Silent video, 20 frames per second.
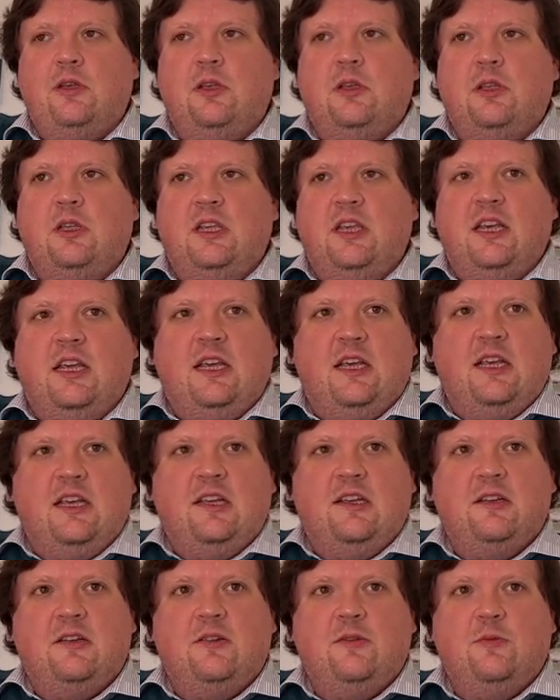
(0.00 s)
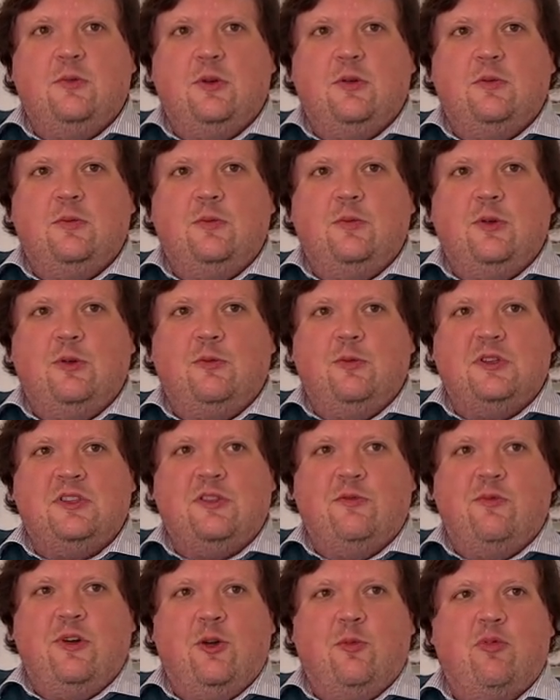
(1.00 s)
yeah, what's the
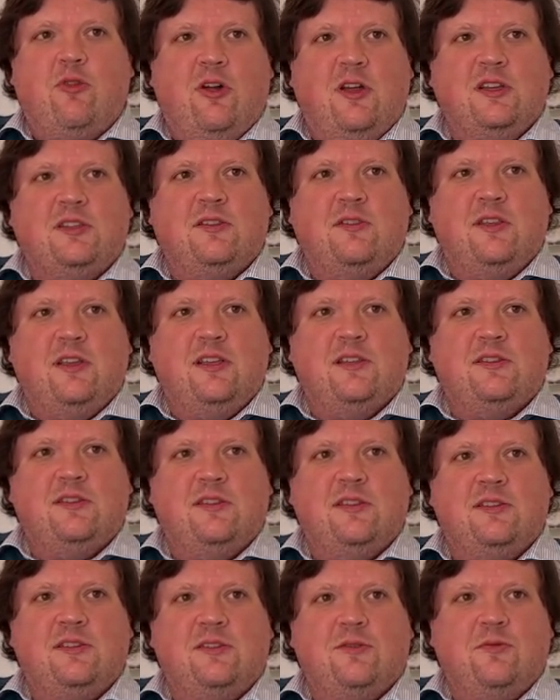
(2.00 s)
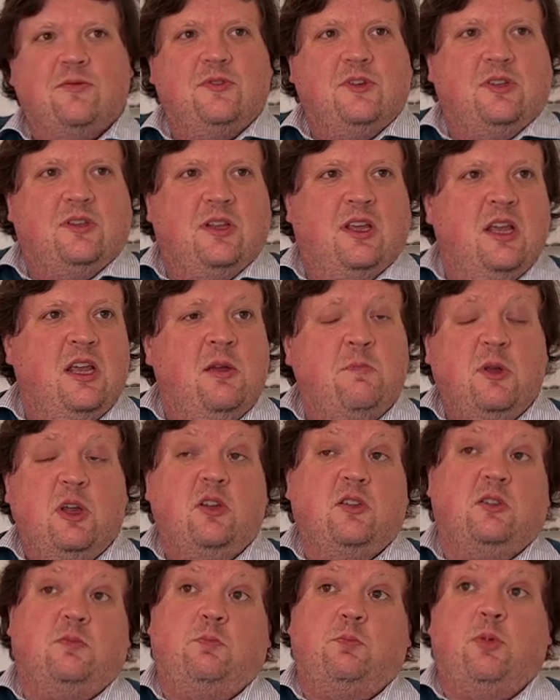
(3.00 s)
real price of this? This is sort of just
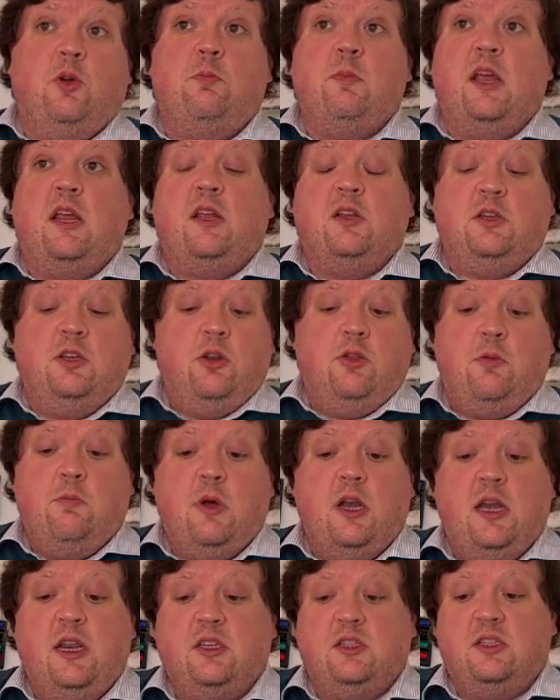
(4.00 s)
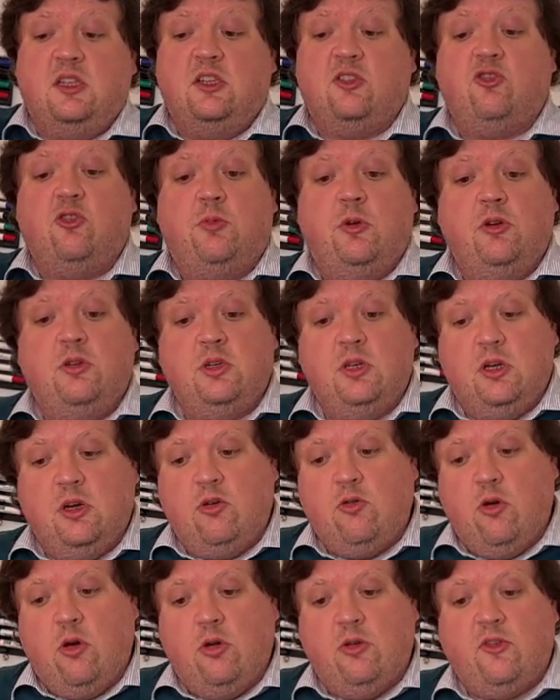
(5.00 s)
because bookmakers, the money is distributed
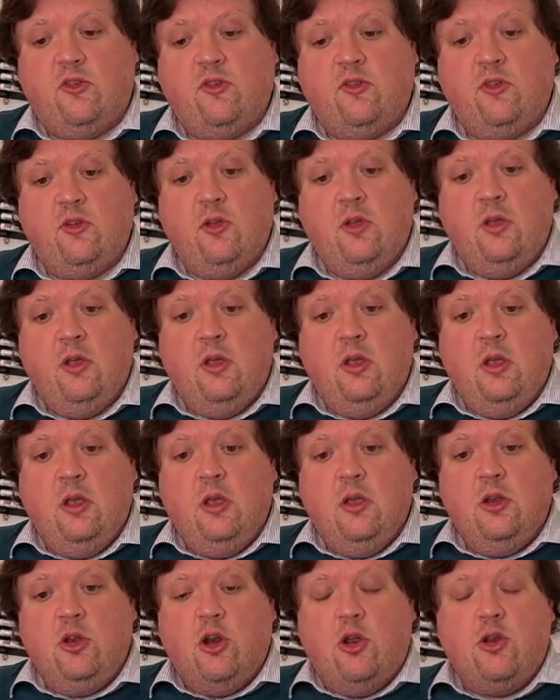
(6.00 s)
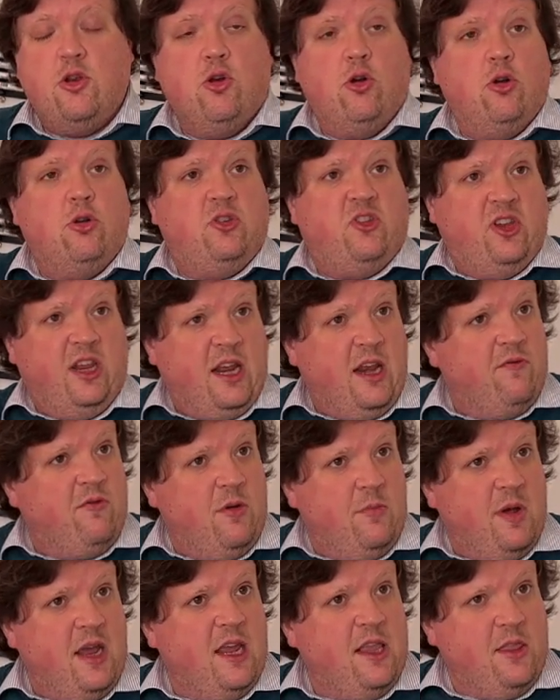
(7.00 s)
across. You're not seeing every
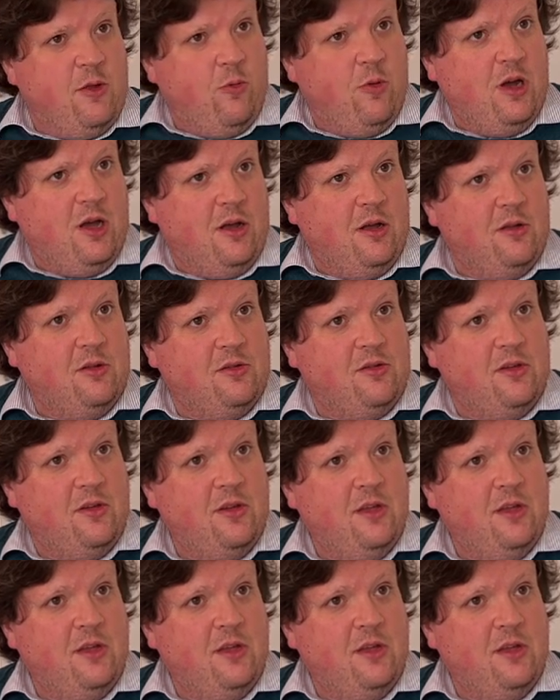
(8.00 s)
bet in the world,